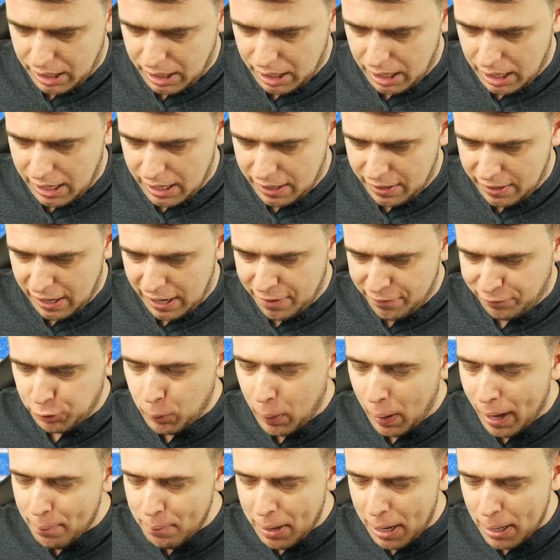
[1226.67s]
if
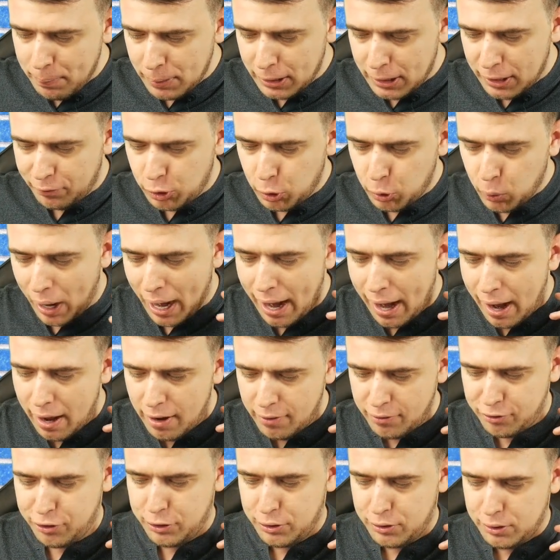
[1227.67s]
you have maybe if you
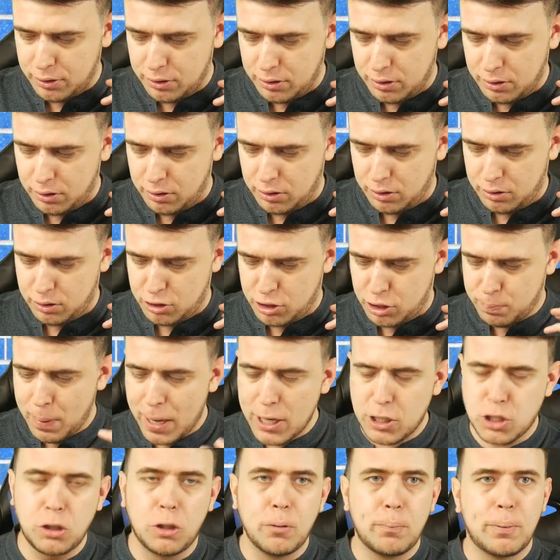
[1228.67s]
have
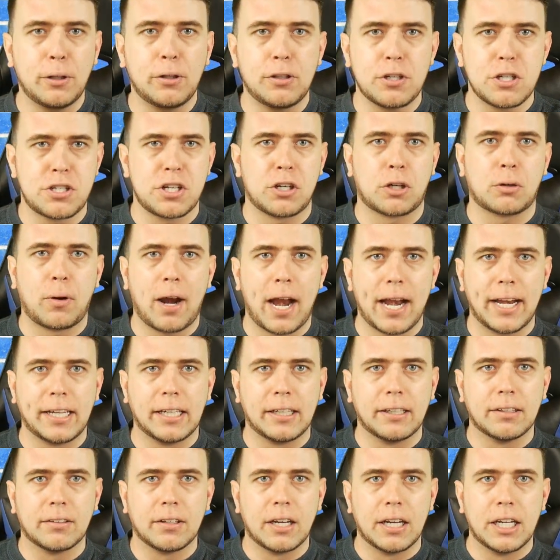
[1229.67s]
special abilities
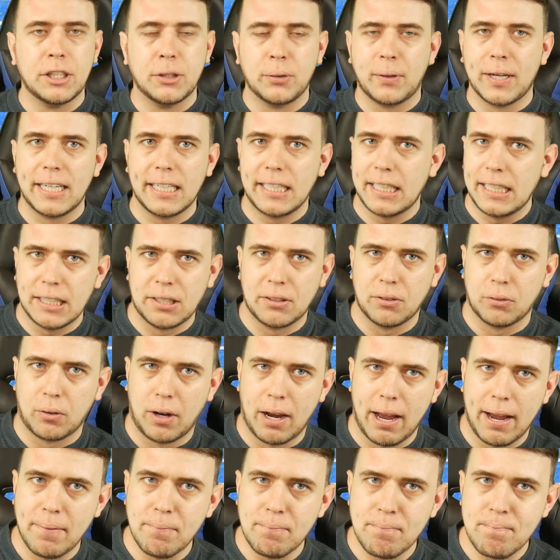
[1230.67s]
already and you get eaten
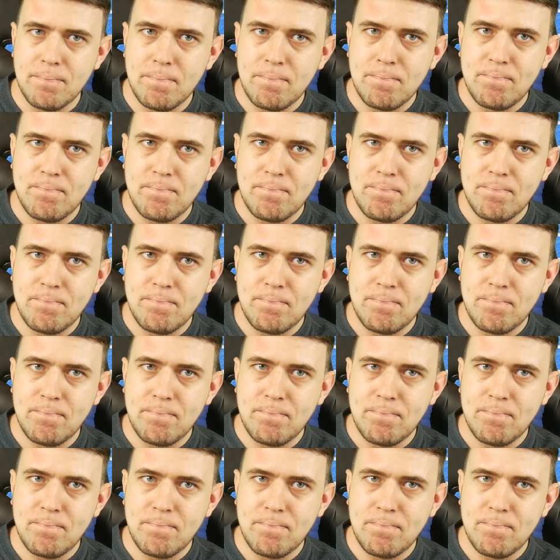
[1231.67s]
right,